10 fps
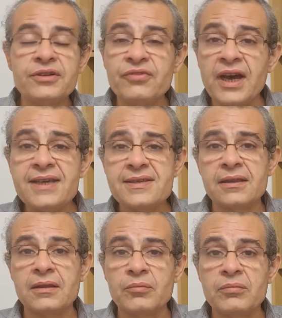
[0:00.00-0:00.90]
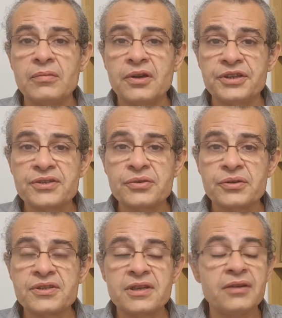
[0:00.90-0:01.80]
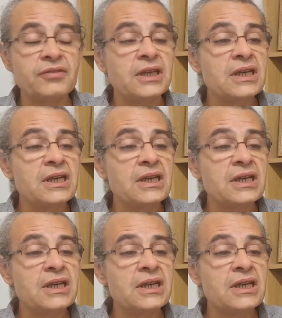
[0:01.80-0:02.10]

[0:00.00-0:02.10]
advising them on this sort of stuff.